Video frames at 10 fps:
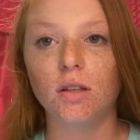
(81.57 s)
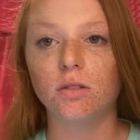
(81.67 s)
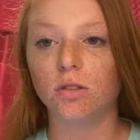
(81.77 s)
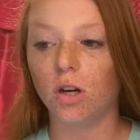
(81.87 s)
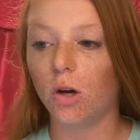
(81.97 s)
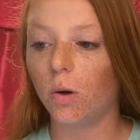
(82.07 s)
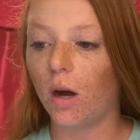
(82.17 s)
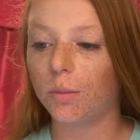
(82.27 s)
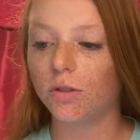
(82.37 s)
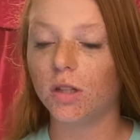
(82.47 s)
So
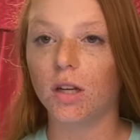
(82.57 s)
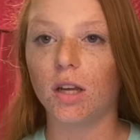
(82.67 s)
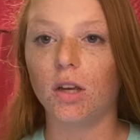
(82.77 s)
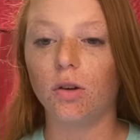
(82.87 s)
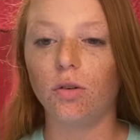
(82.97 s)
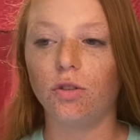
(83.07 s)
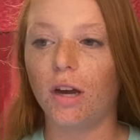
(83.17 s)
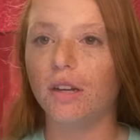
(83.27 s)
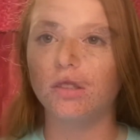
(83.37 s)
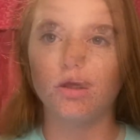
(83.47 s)
I'm just gonna get
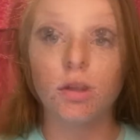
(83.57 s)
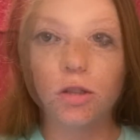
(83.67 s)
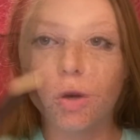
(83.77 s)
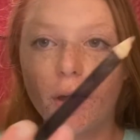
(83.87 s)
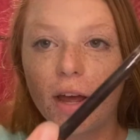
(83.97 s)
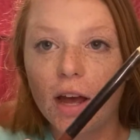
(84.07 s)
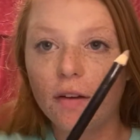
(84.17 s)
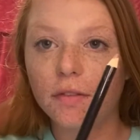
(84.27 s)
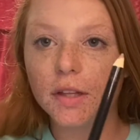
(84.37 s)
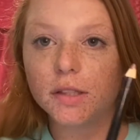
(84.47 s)
right into it. So I
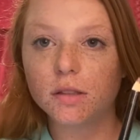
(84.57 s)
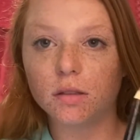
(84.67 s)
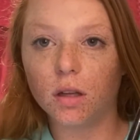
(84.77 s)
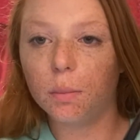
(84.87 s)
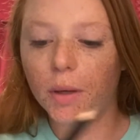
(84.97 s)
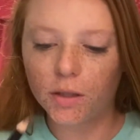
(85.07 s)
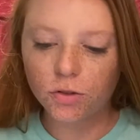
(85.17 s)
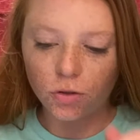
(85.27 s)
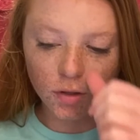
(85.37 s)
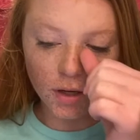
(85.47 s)
have this lip
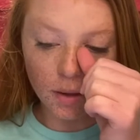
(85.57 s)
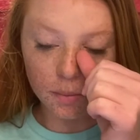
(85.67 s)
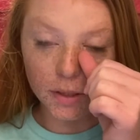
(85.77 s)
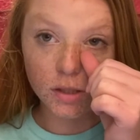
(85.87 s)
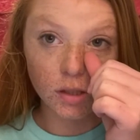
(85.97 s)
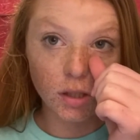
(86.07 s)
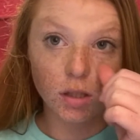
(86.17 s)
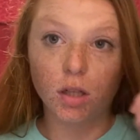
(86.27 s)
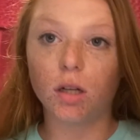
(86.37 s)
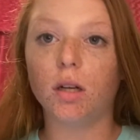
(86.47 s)
pencil that I'm basically
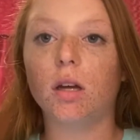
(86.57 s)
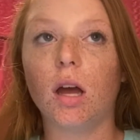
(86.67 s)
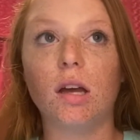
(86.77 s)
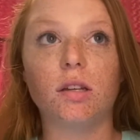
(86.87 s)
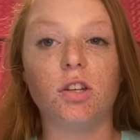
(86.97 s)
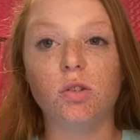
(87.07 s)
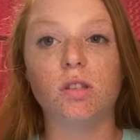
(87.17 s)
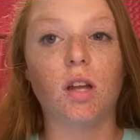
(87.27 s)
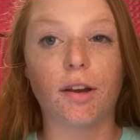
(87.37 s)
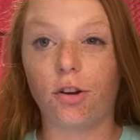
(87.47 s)
gonna use it
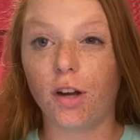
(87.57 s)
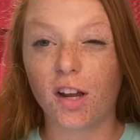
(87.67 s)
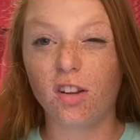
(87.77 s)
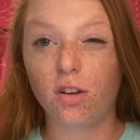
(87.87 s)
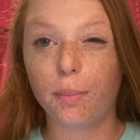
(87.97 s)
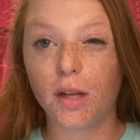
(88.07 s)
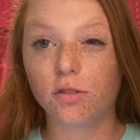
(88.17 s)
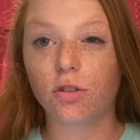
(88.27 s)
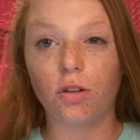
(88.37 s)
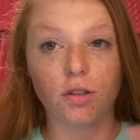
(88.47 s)
like a regular
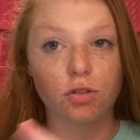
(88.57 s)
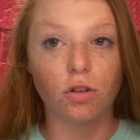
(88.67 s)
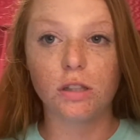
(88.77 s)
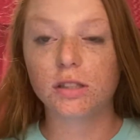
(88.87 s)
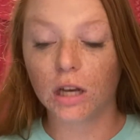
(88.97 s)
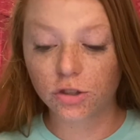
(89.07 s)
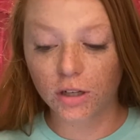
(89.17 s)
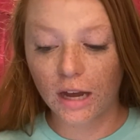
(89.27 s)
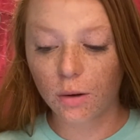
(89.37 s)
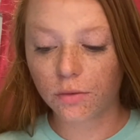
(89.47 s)
pencil and start
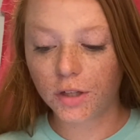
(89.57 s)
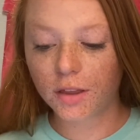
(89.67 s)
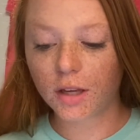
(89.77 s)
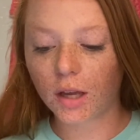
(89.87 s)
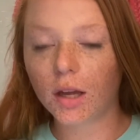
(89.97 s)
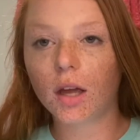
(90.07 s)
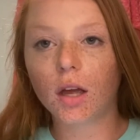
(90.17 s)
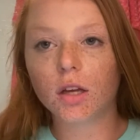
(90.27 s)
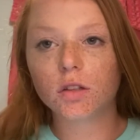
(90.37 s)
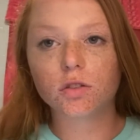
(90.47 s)
sketching out everything.
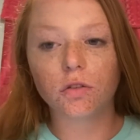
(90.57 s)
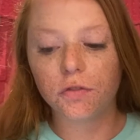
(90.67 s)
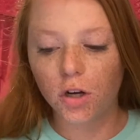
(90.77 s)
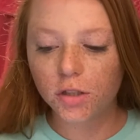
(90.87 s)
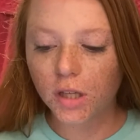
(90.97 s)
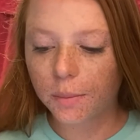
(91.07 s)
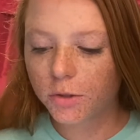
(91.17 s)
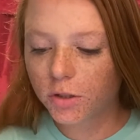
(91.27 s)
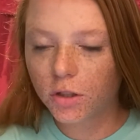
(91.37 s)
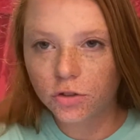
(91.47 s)
So first I'm
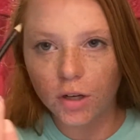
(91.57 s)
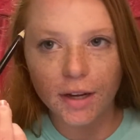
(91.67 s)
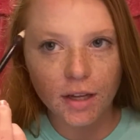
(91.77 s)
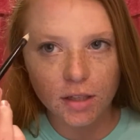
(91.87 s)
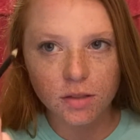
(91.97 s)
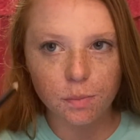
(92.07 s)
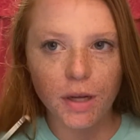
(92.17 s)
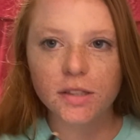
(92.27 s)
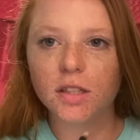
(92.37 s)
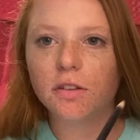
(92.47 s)
just gonna try to get his
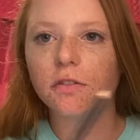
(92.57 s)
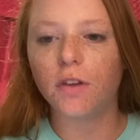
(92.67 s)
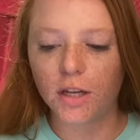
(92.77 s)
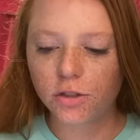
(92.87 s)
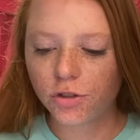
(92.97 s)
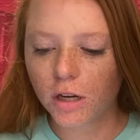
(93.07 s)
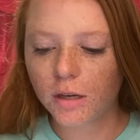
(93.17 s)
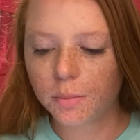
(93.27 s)
basic face shape.